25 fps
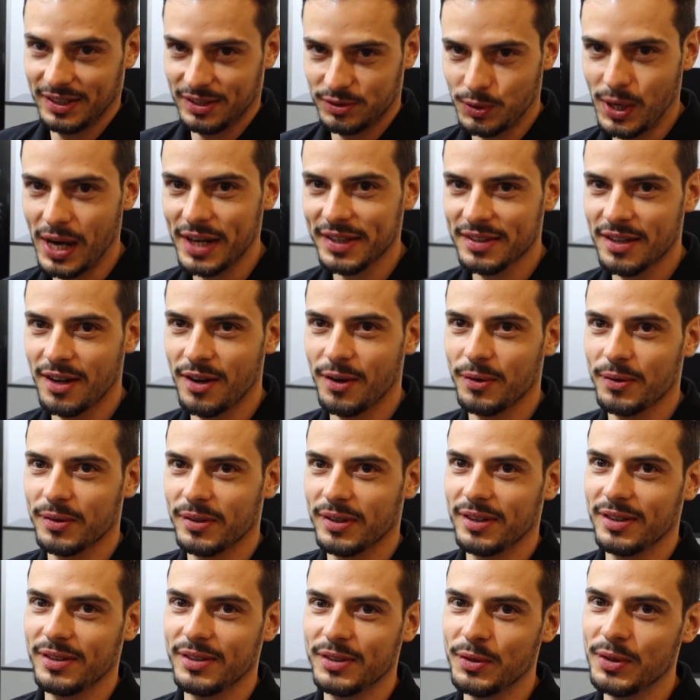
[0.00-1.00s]
right now,
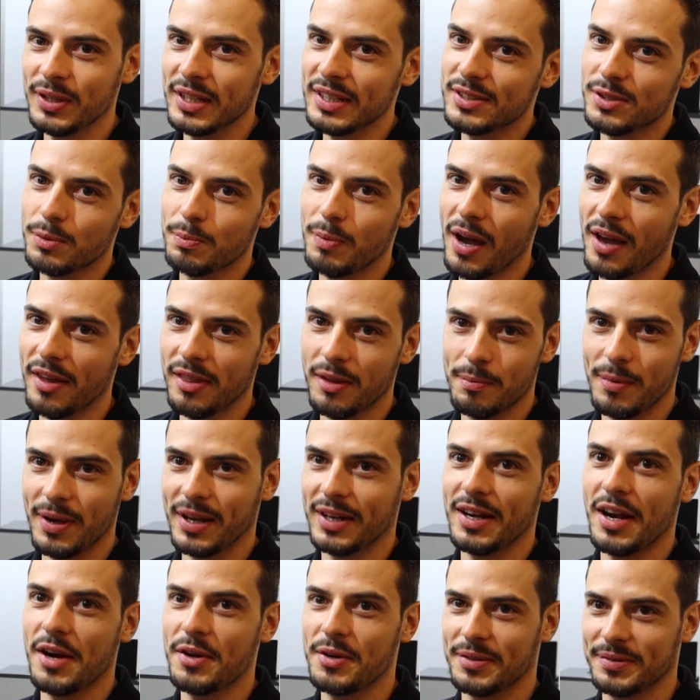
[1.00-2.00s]
you need to buy the
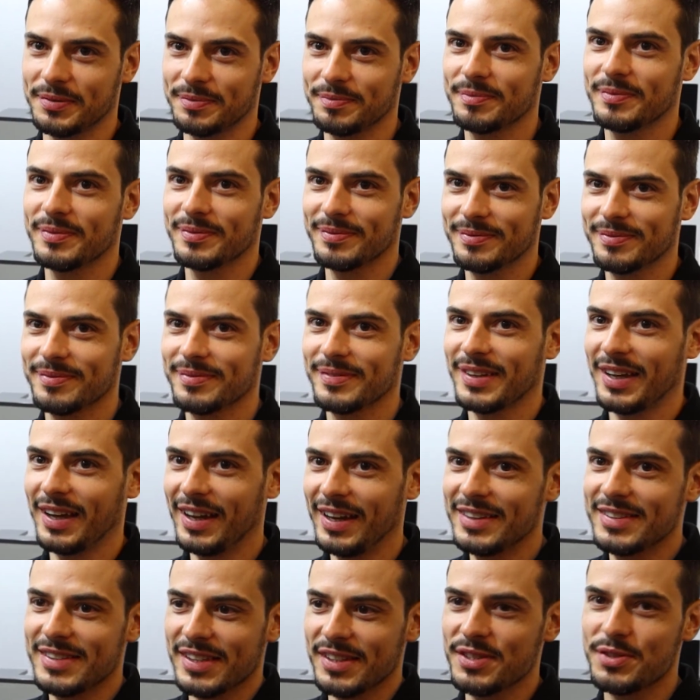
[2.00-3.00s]
McLaren.
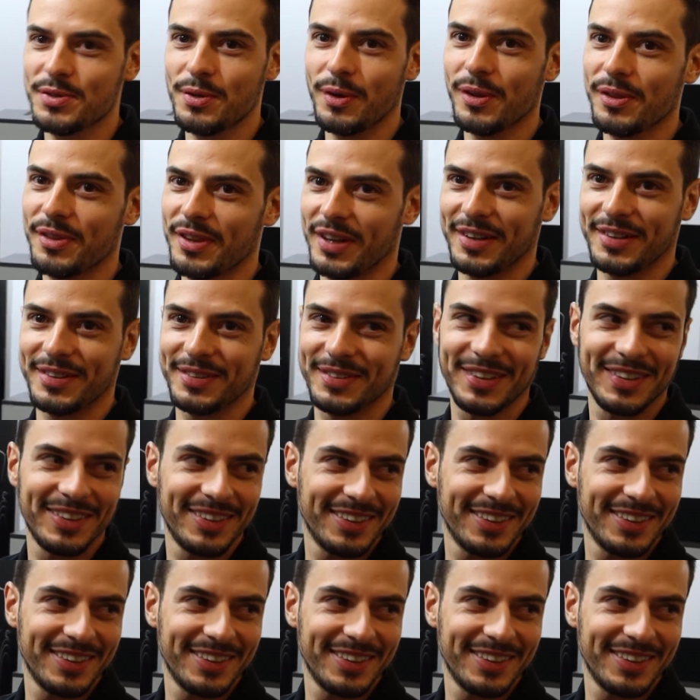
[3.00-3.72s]
It's installed there.